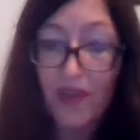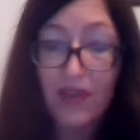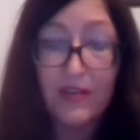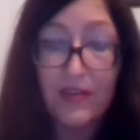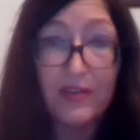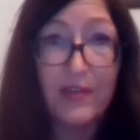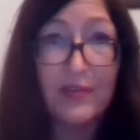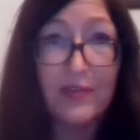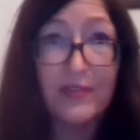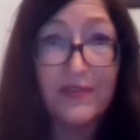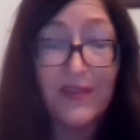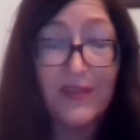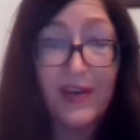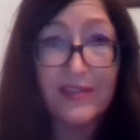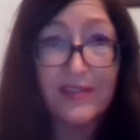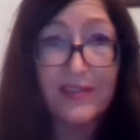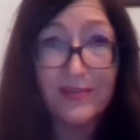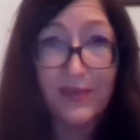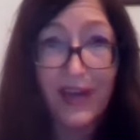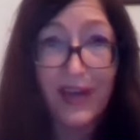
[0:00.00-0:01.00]

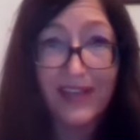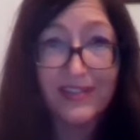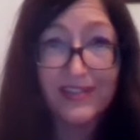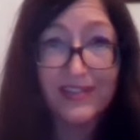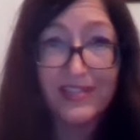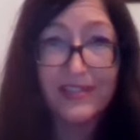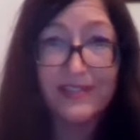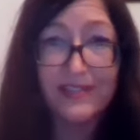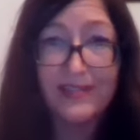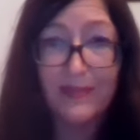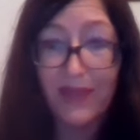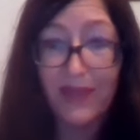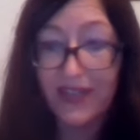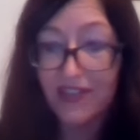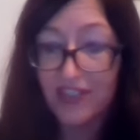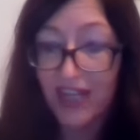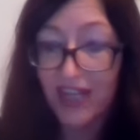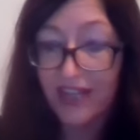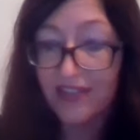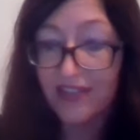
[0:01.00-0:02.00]
universal energy to make
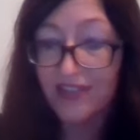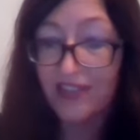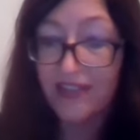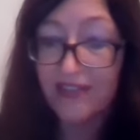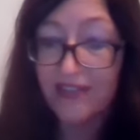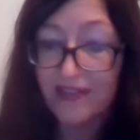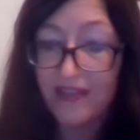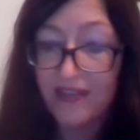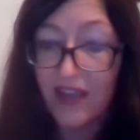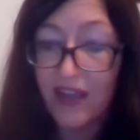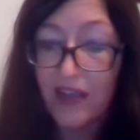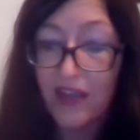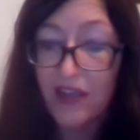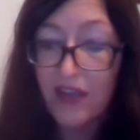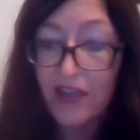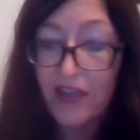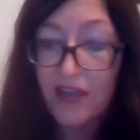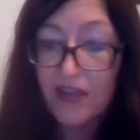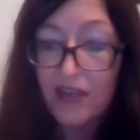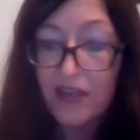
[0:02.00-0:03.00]
changes.
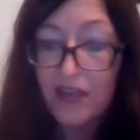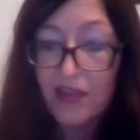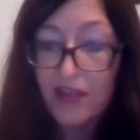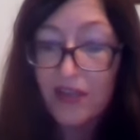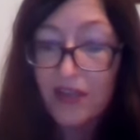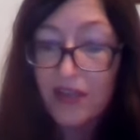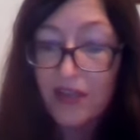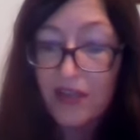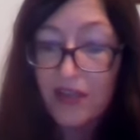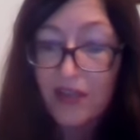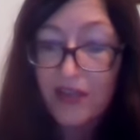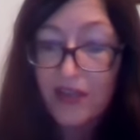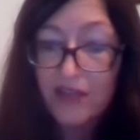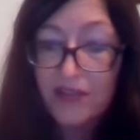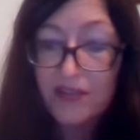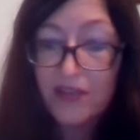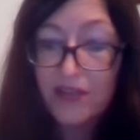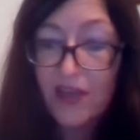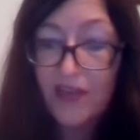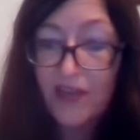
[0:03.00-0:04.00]

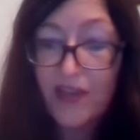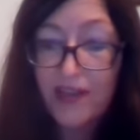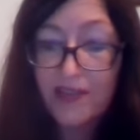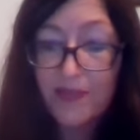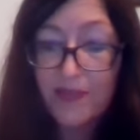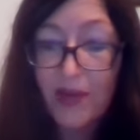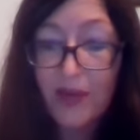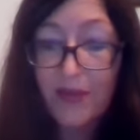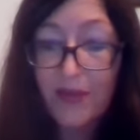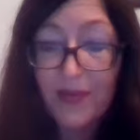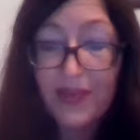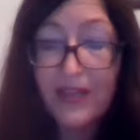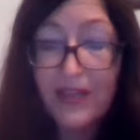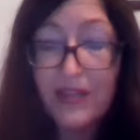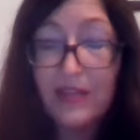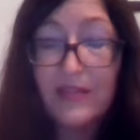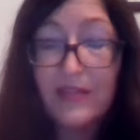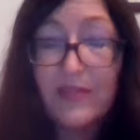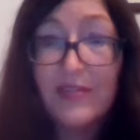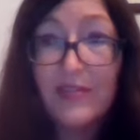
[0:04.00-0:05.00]
So that's why
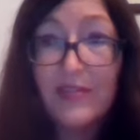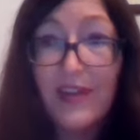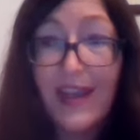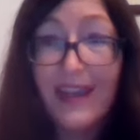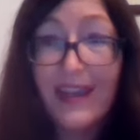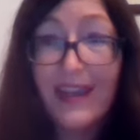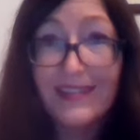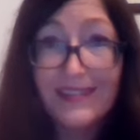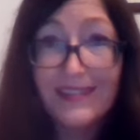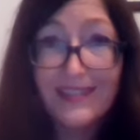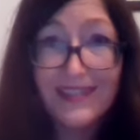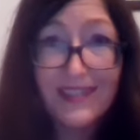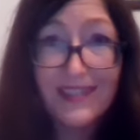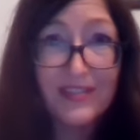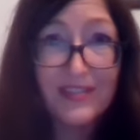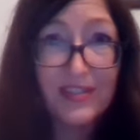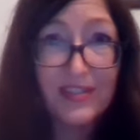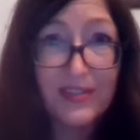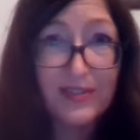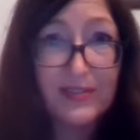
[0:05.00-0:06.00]
we create
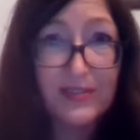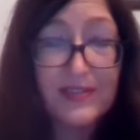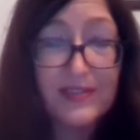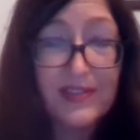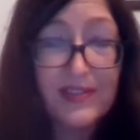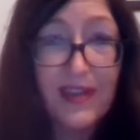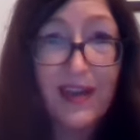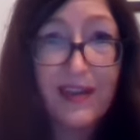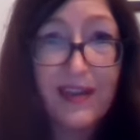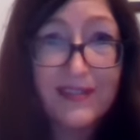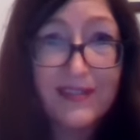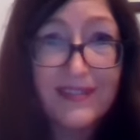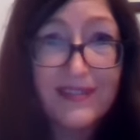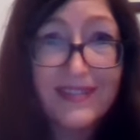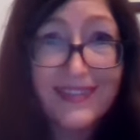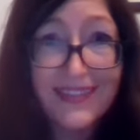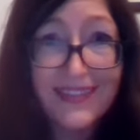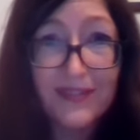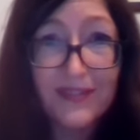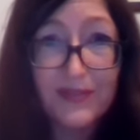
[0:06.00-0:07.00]
sigils and
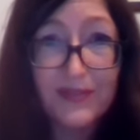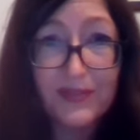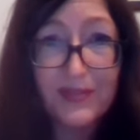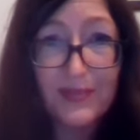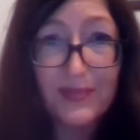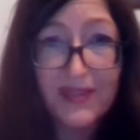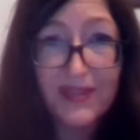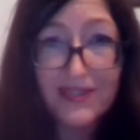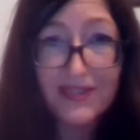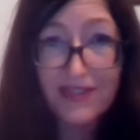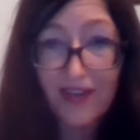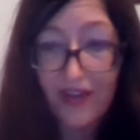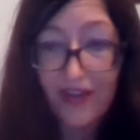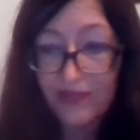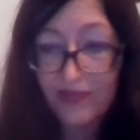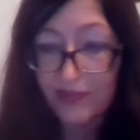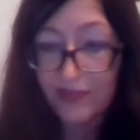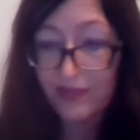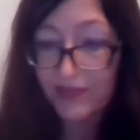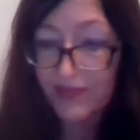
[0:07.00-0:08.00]
seals with
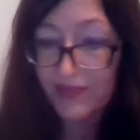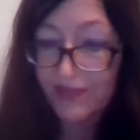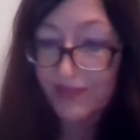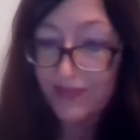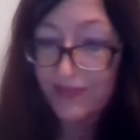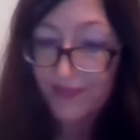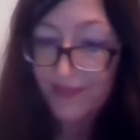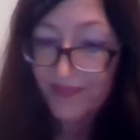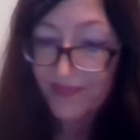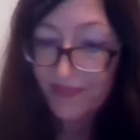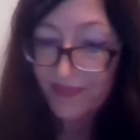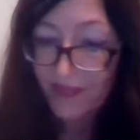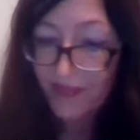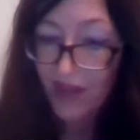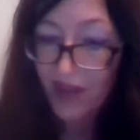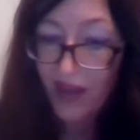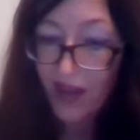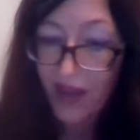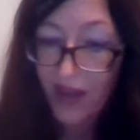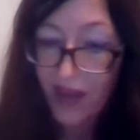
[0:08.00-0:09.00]
circles.
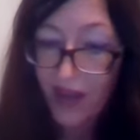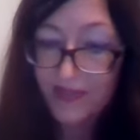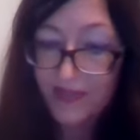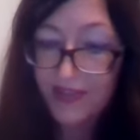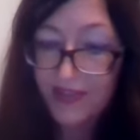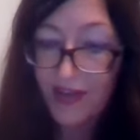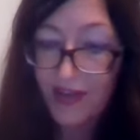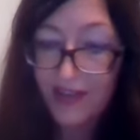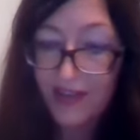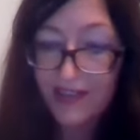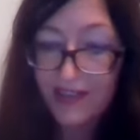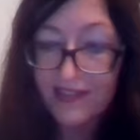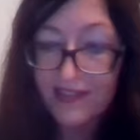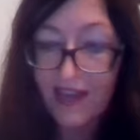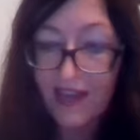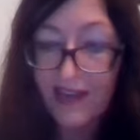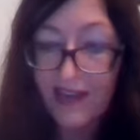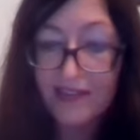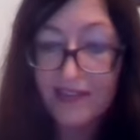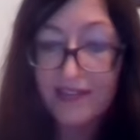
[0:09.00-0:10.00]
So
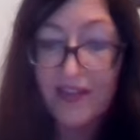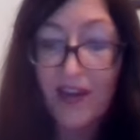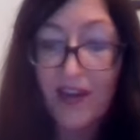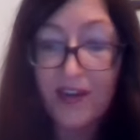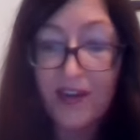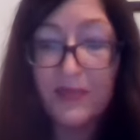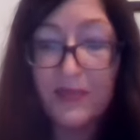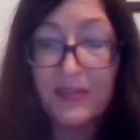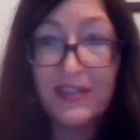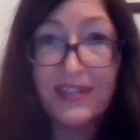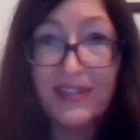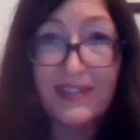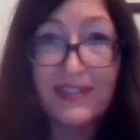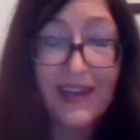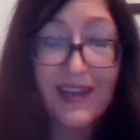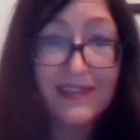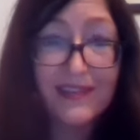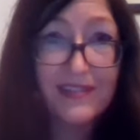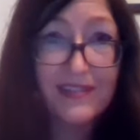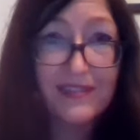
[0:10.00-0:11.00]
a circle will
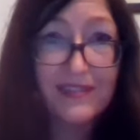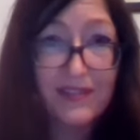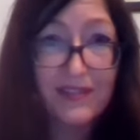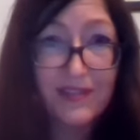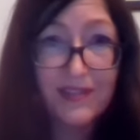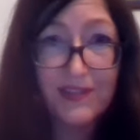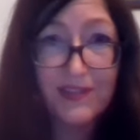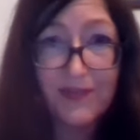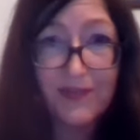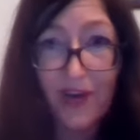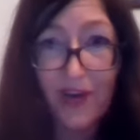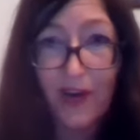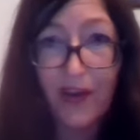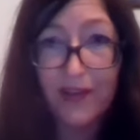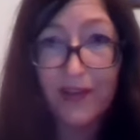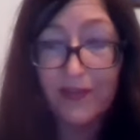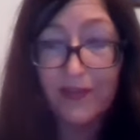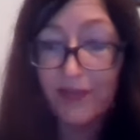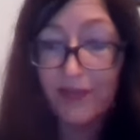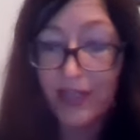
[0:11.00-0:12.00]
connect us to the
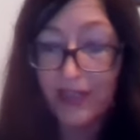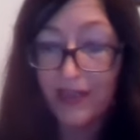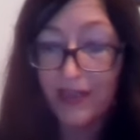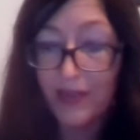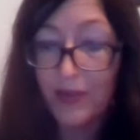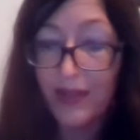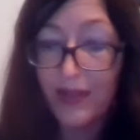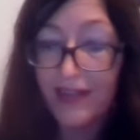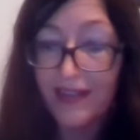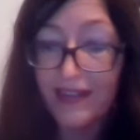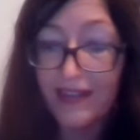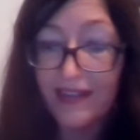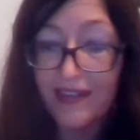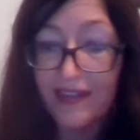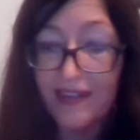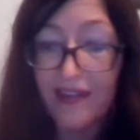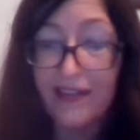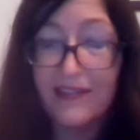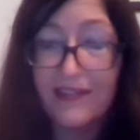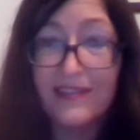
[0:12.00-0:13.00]
divine really
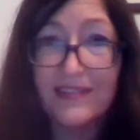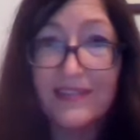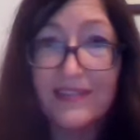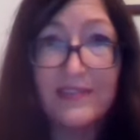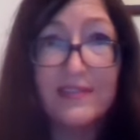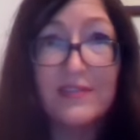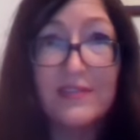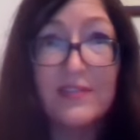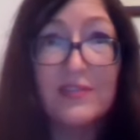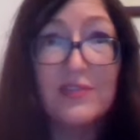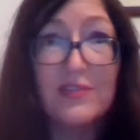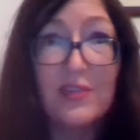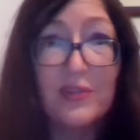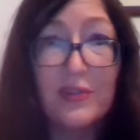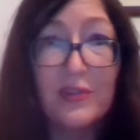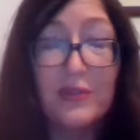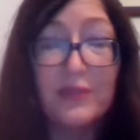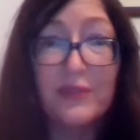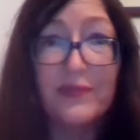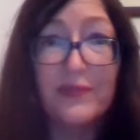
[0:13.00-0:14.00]
quickly, and it's just a
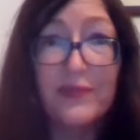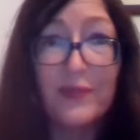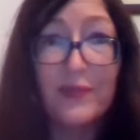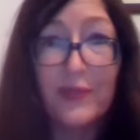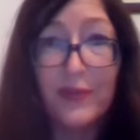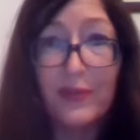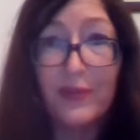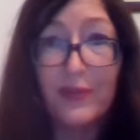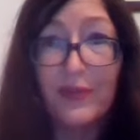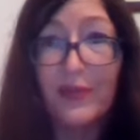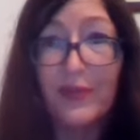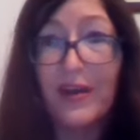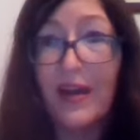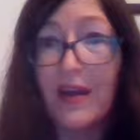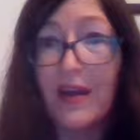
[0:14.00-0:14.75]
tool for